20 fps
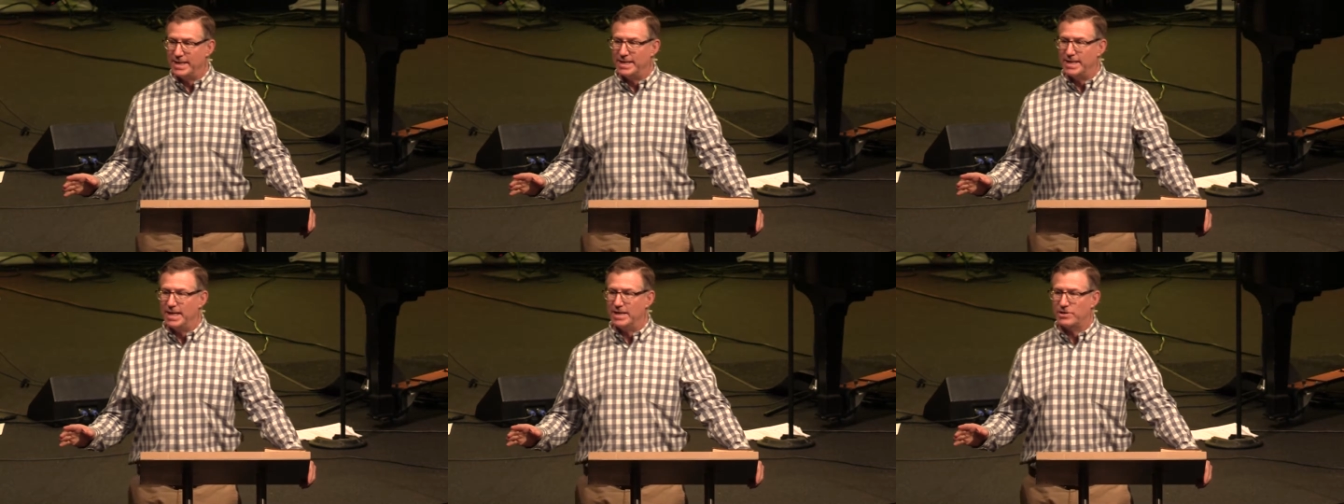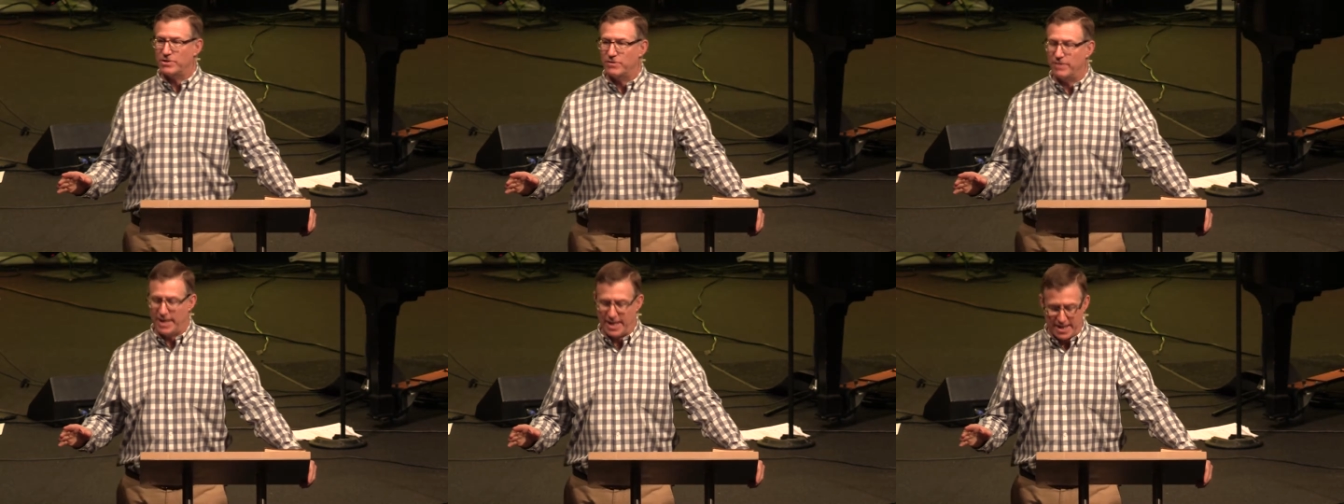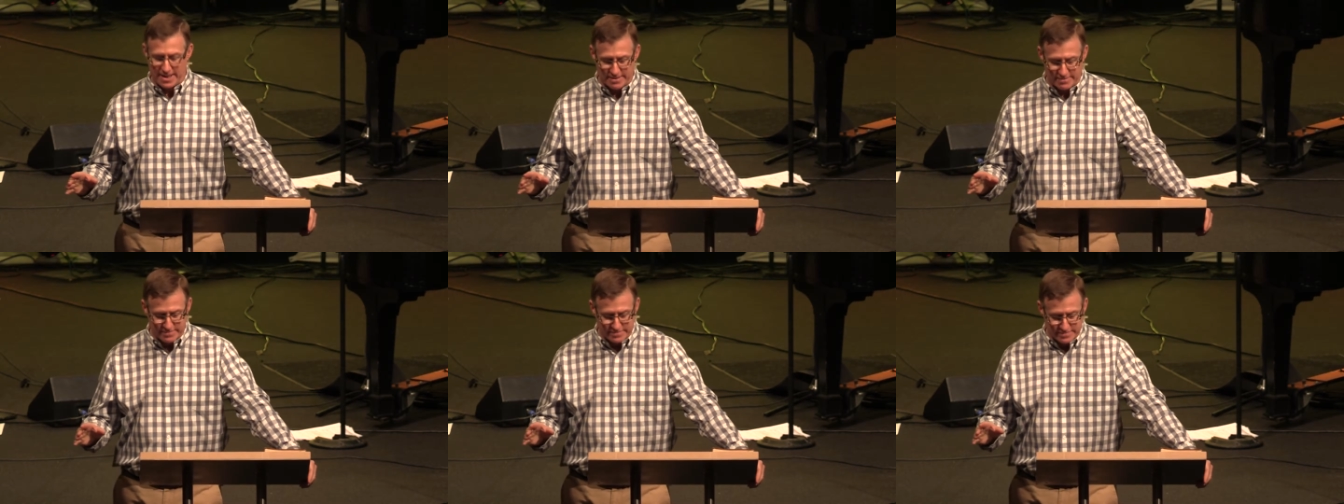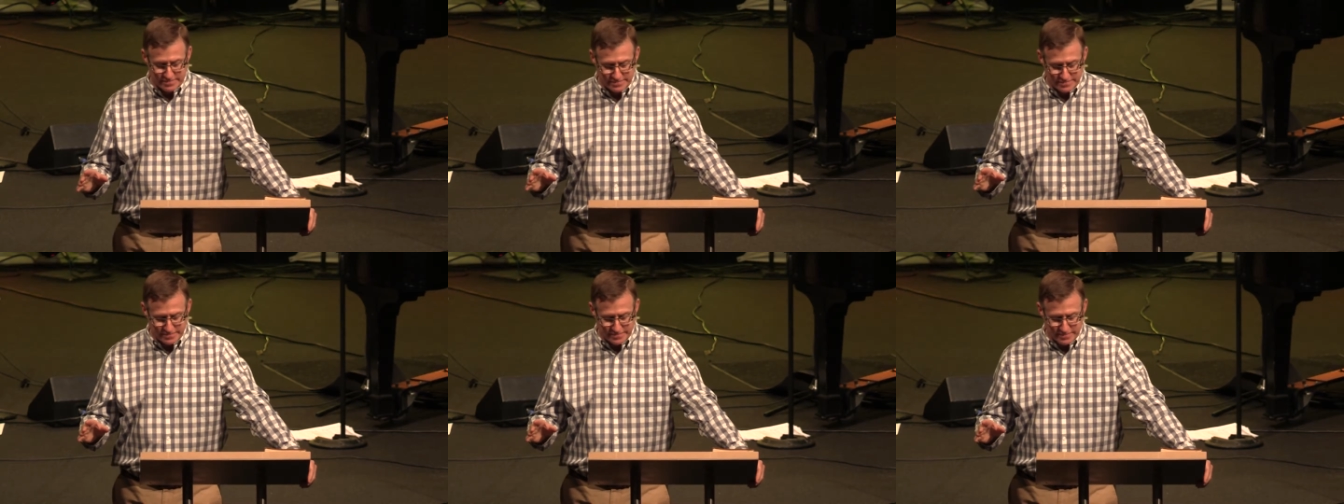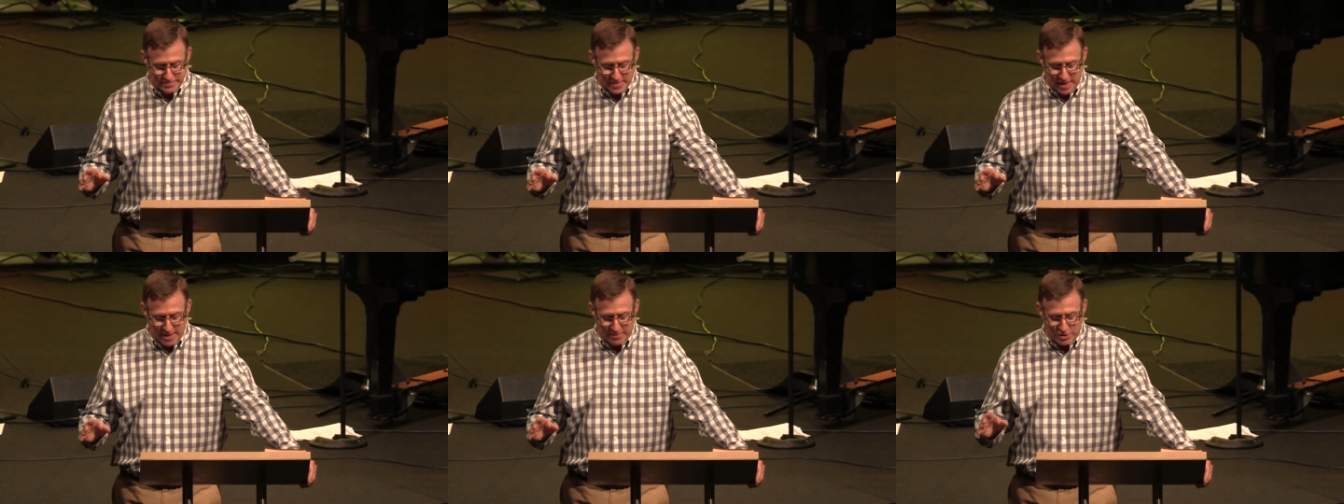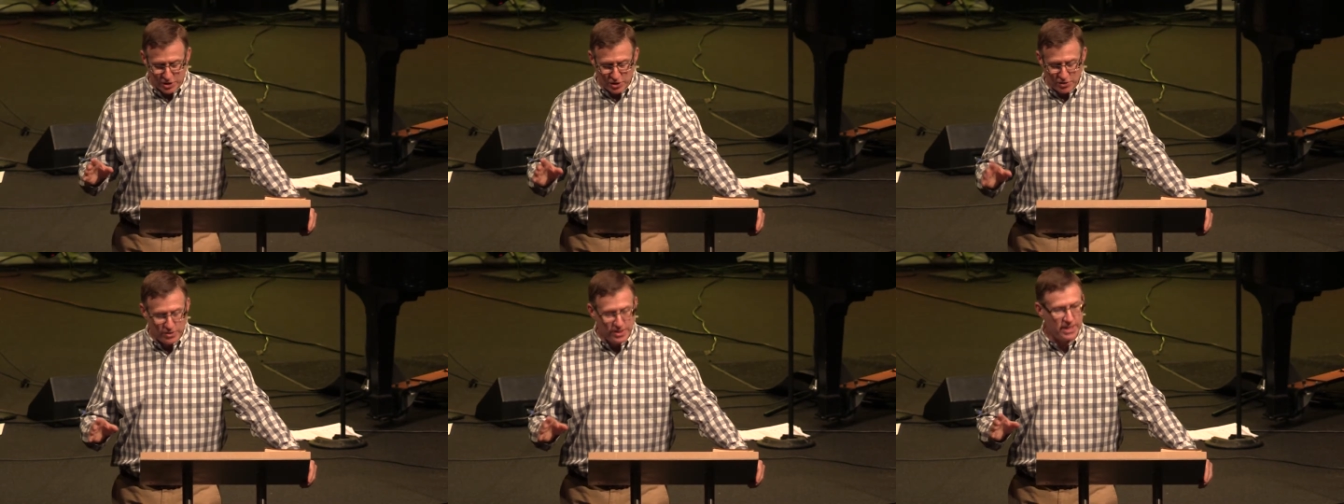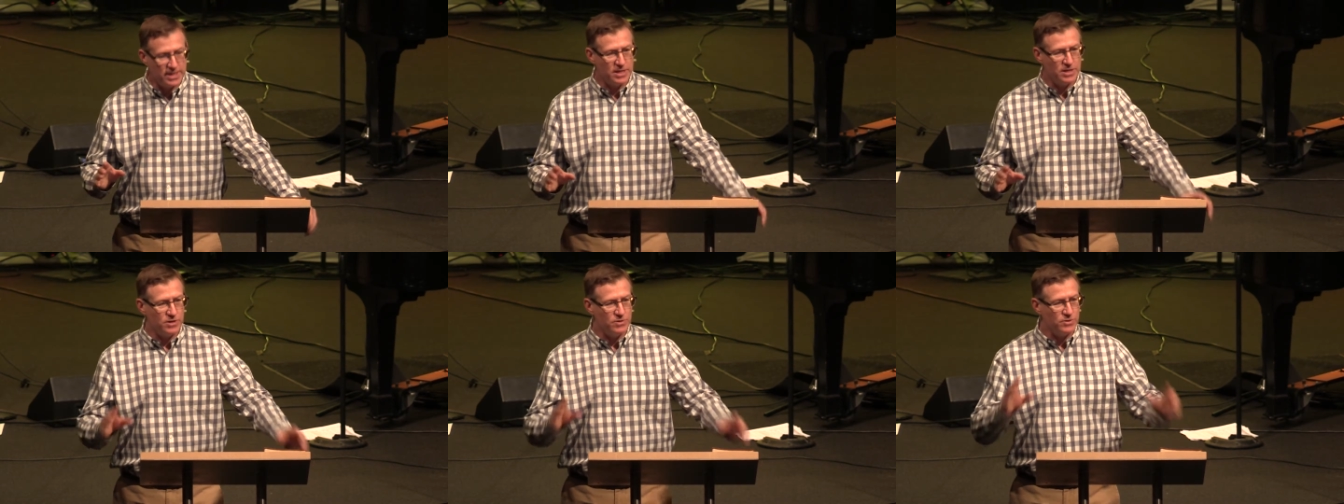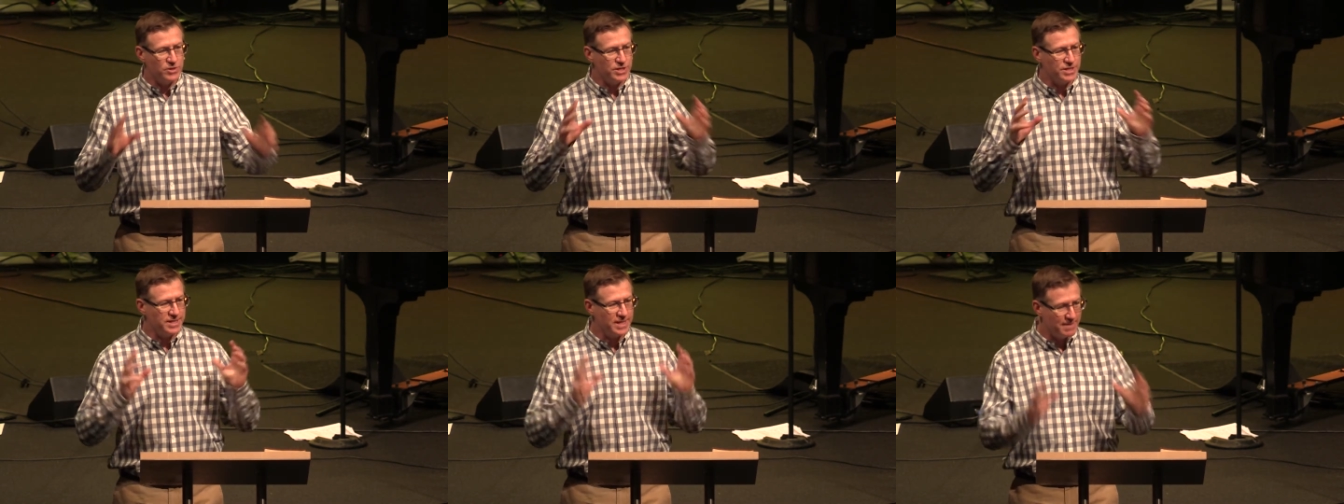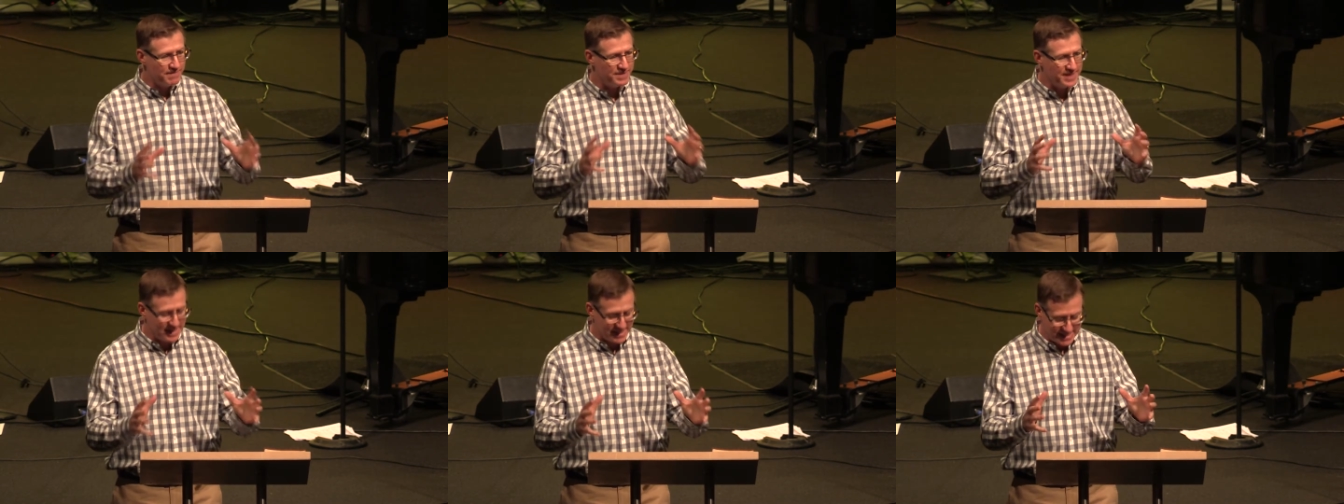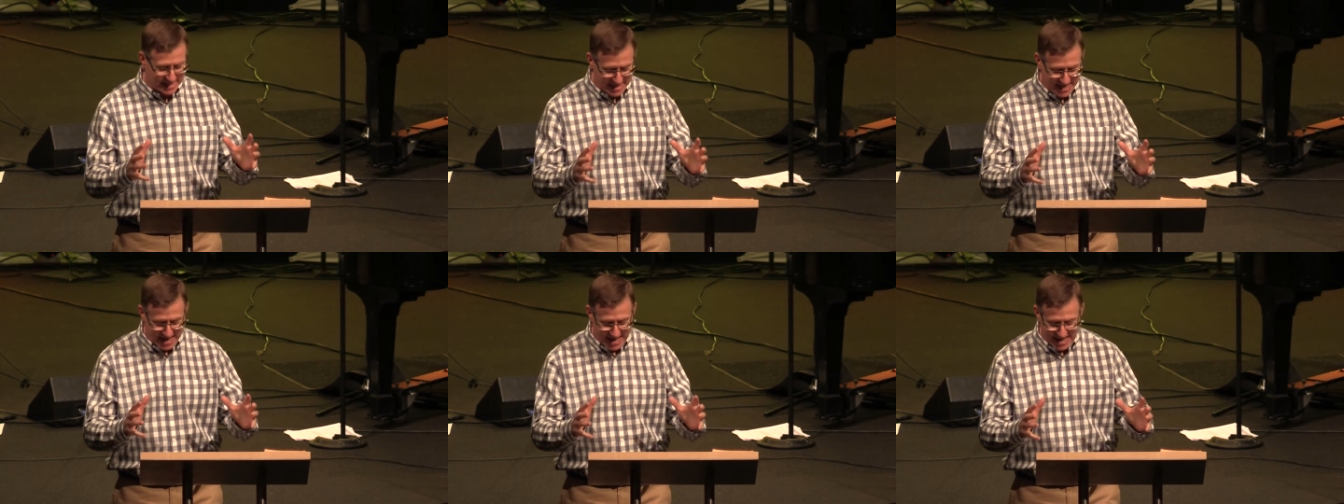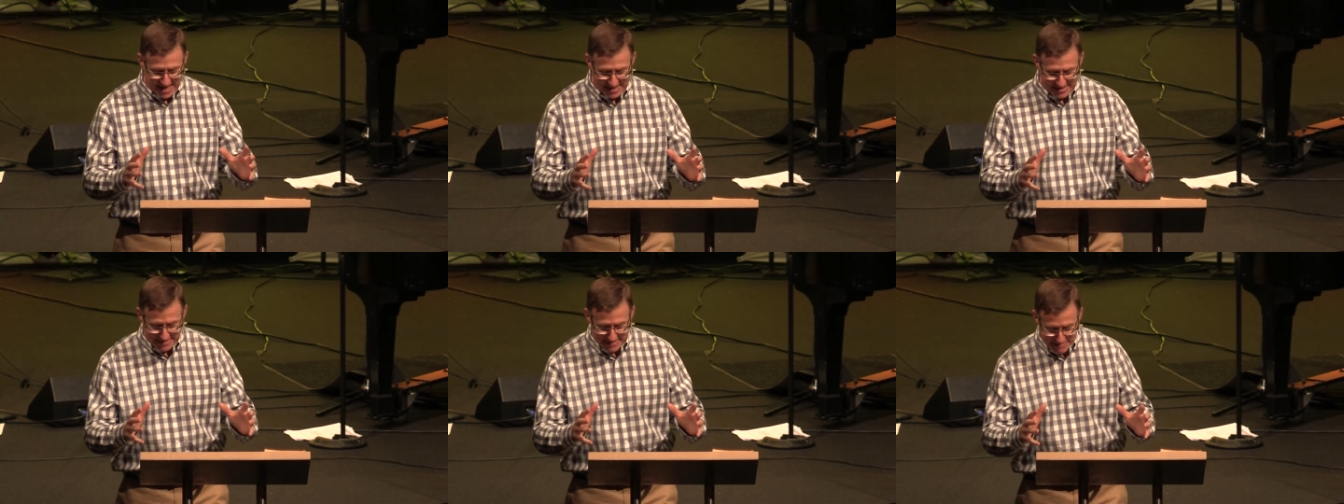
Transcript: yesterday, I'm choosing to do something today